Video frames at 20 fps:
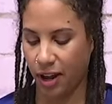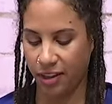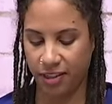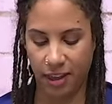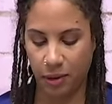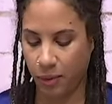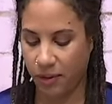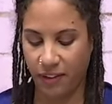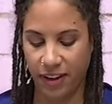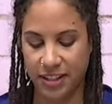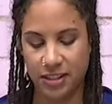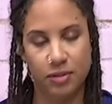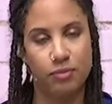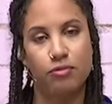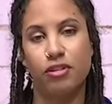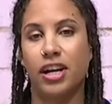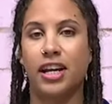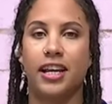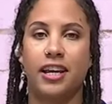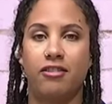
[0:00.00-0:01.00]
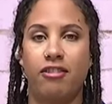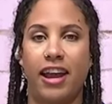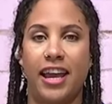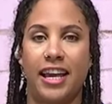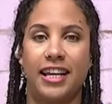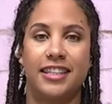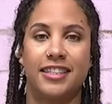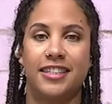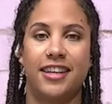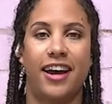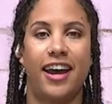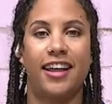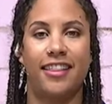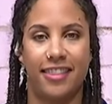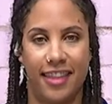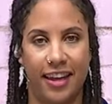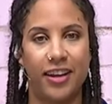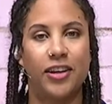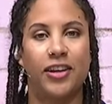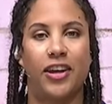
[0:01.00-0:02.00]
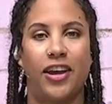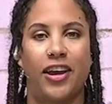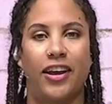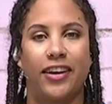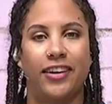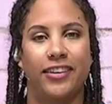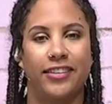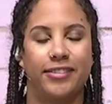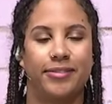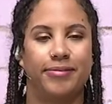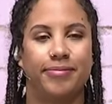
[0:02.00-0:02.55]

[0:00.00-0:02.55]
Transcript: I think we've had some really great insight. Thank you.